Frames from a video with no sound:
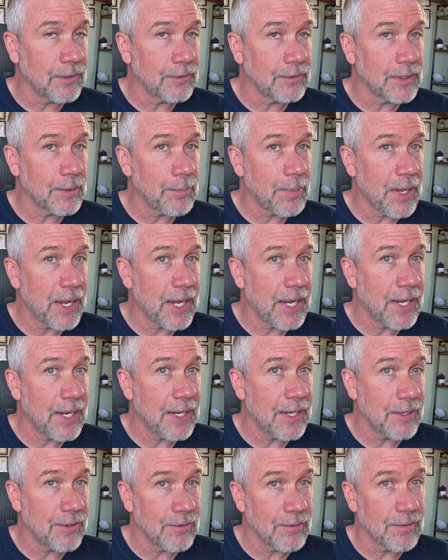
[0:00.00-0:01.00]
only
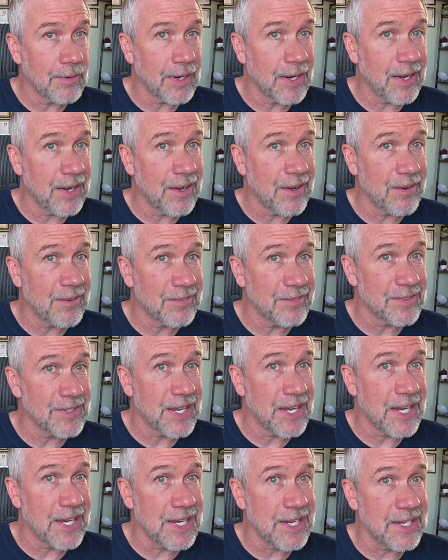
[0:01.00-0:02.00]
paid
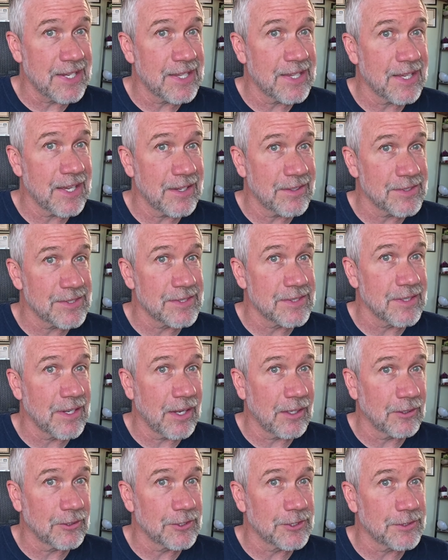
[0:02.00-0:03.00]
around
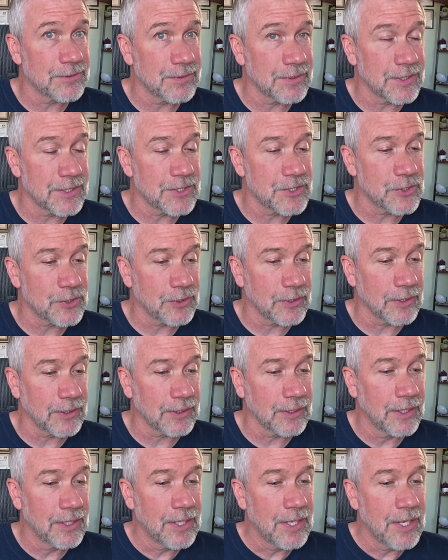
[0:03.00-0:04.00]
$8,000 for this truck